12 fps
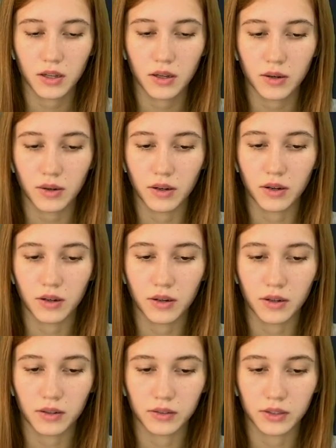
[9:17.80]

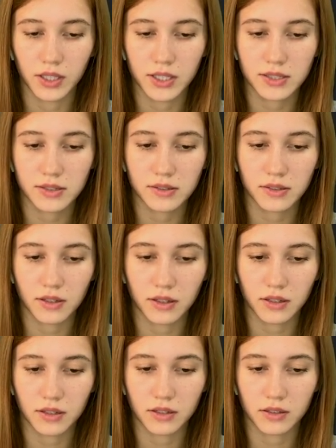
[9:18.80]
Less
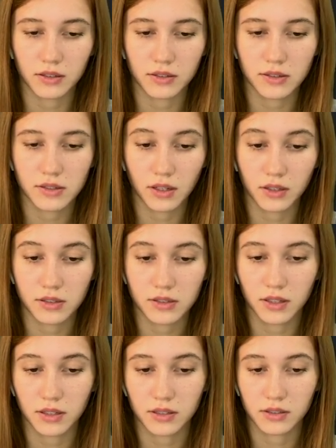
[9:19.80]
than 10
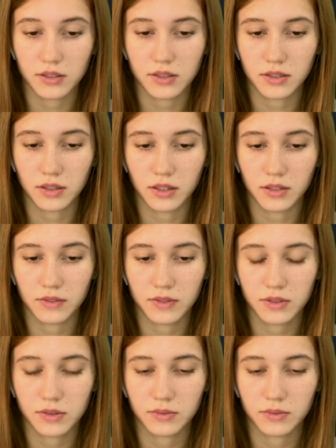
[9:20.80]
seconds left.